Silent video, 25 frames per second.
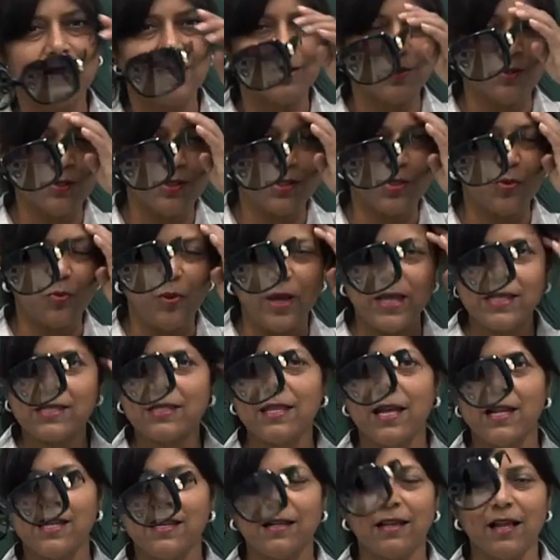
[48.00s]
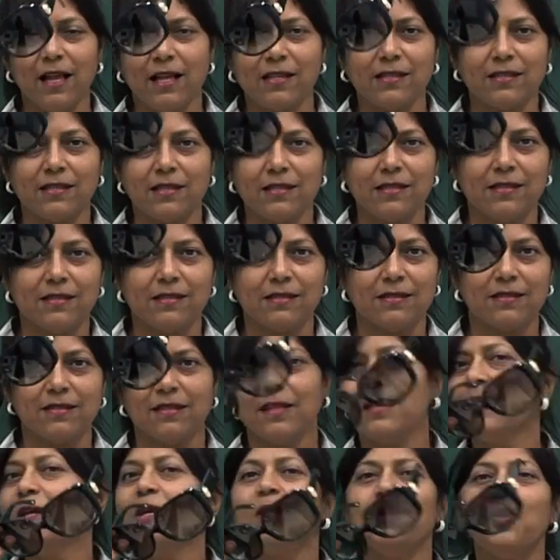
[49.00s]
Good to wear
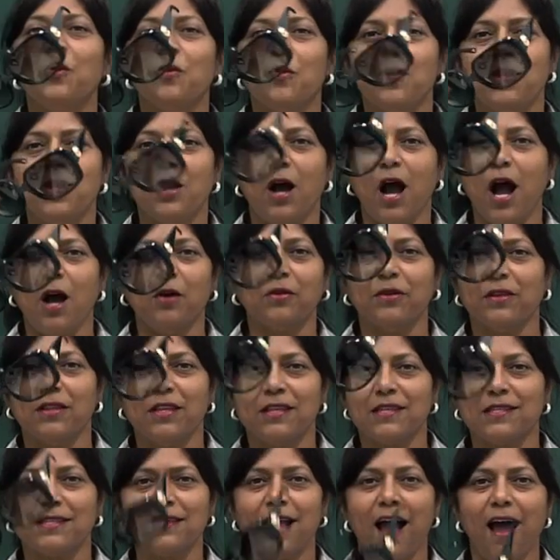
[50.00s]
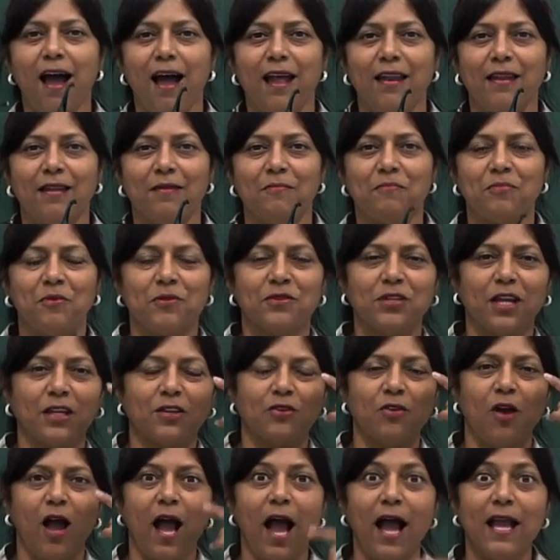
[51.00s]
sunglasses when you're out in the sun.
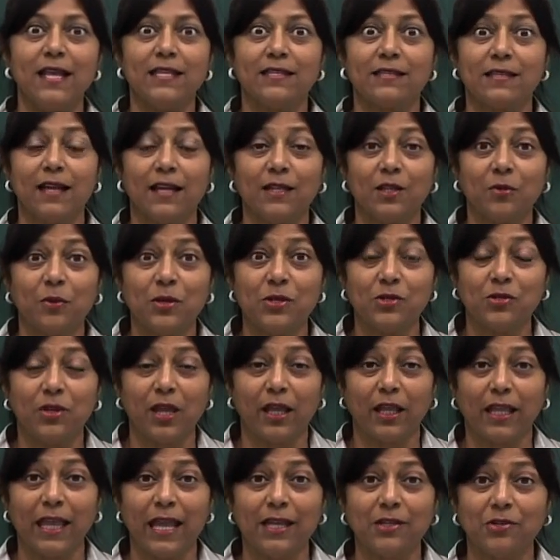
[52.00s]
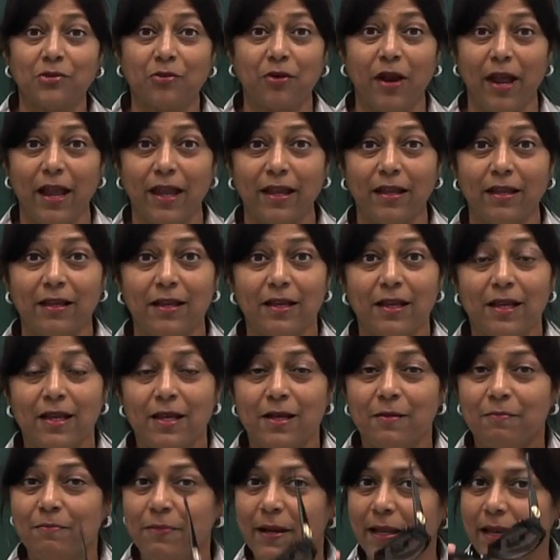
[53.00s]
Protect your eyes, otherwise you get cataract.
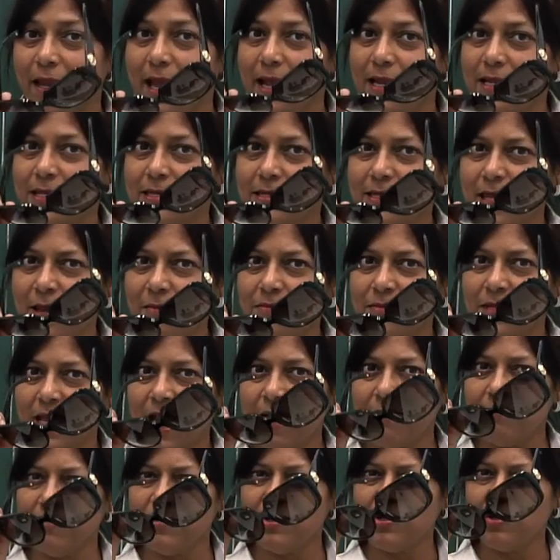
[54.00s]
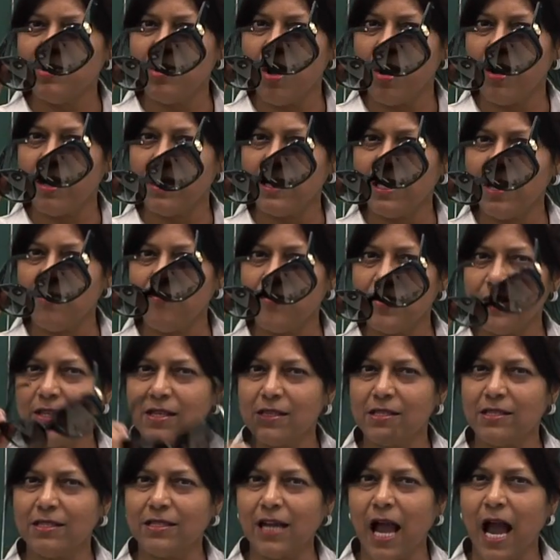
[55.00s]
But at the same time, do not live in
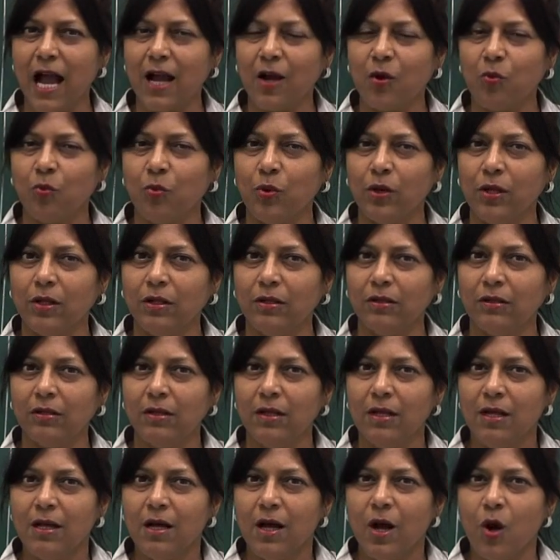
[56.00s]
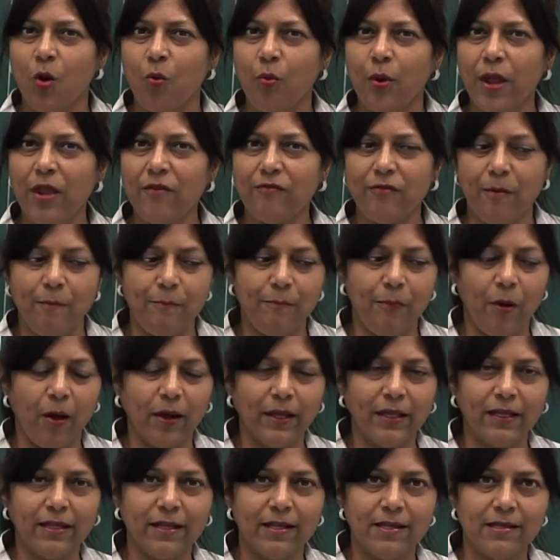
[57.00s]
this dark world away from
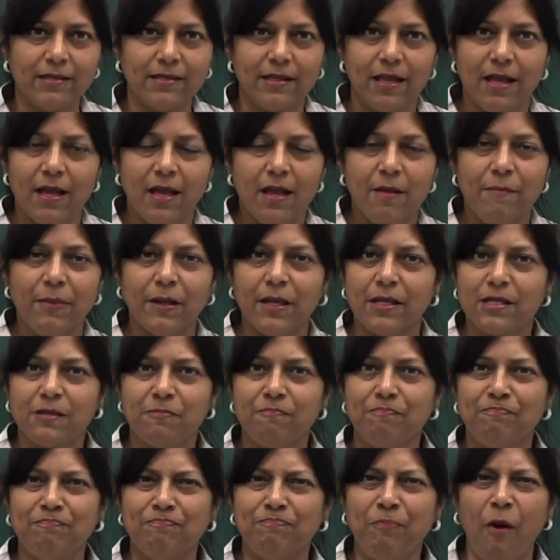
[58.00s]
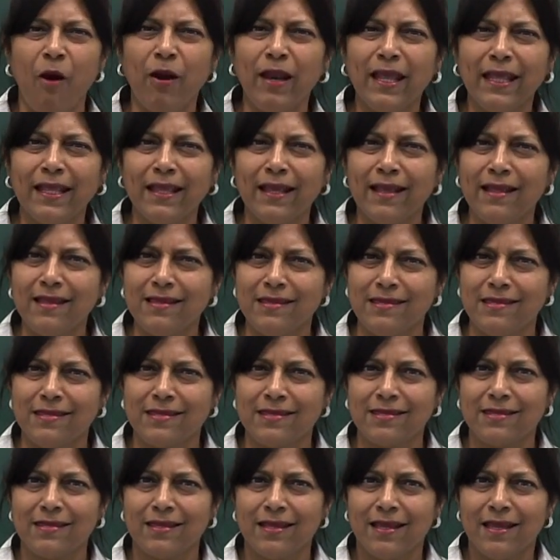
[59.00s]
polygons. Because
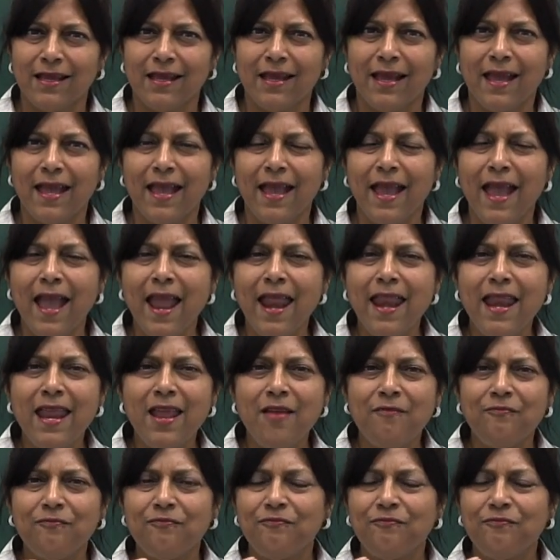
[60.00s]
polygons, any